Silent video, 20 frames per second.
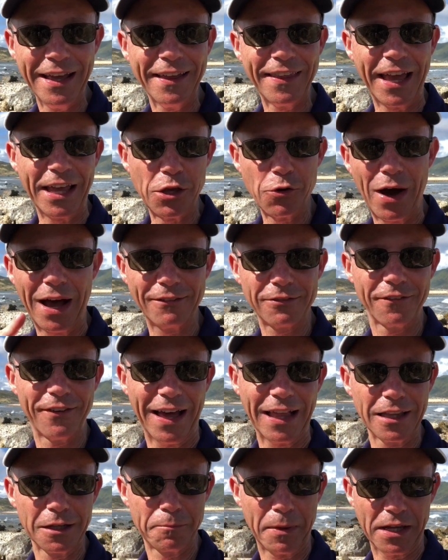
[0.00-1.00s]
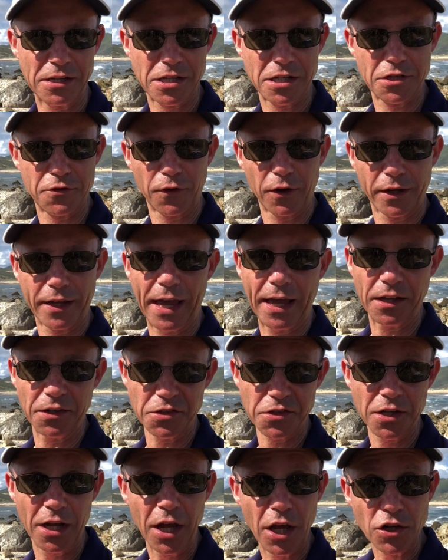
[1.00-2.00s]
that you have a valid basis for a
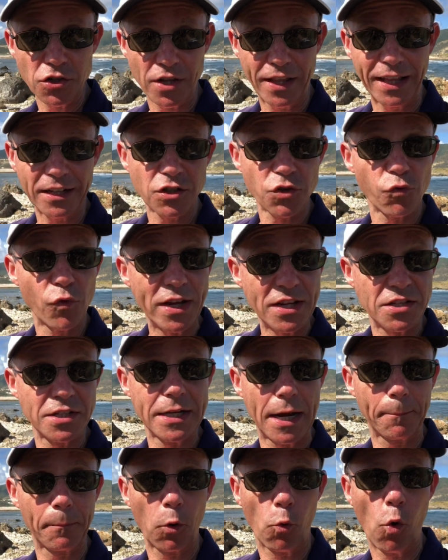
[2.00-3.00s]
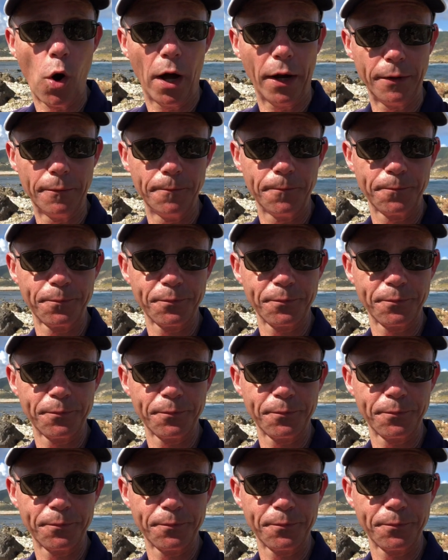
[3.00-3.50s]
case. So that's reason number one.